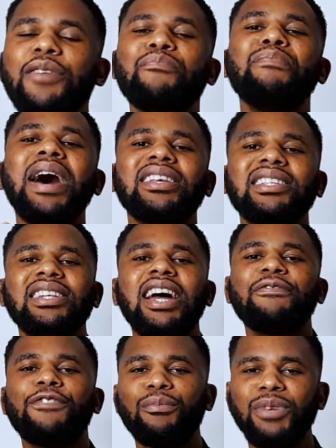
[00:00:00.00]
He
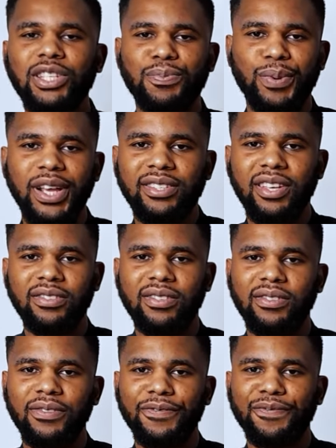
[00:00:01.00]
backslid from his
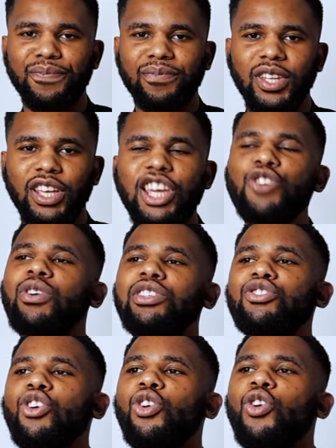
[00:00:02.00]
presence. He
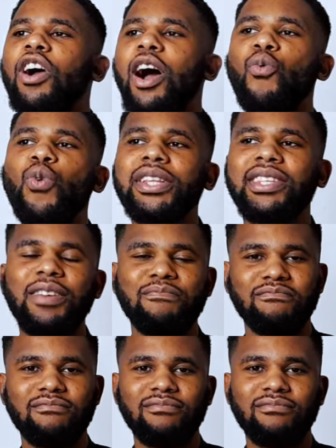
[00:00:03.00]
was no longer with him.